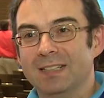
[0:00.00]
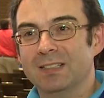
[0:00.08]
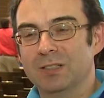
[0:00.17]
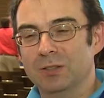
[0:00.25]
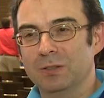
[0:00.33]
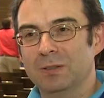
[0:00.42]

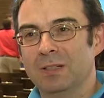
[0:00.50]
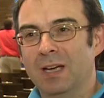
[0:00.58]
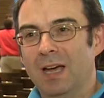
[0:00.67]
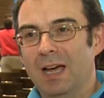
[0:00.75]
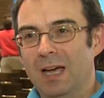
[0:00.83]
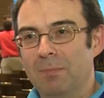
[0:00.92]
and can
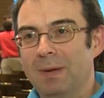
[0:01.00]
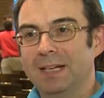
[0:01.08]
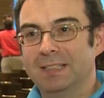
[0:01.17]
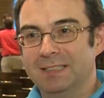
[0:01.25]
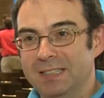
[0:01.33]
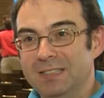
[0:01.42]

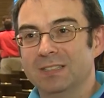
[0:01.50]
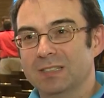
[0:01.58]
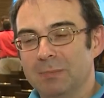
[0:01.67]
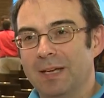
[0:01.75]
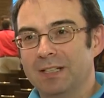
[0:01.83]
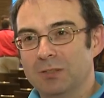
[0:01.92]
make decisions
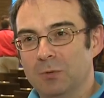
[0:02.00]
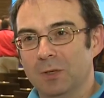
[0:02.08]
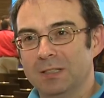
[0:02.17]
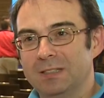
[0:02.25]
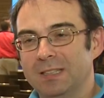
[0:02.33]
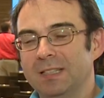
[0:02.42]
about its
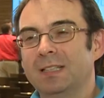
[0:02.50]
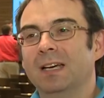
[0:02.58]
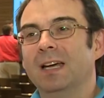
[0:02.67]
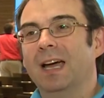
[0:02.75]
quality,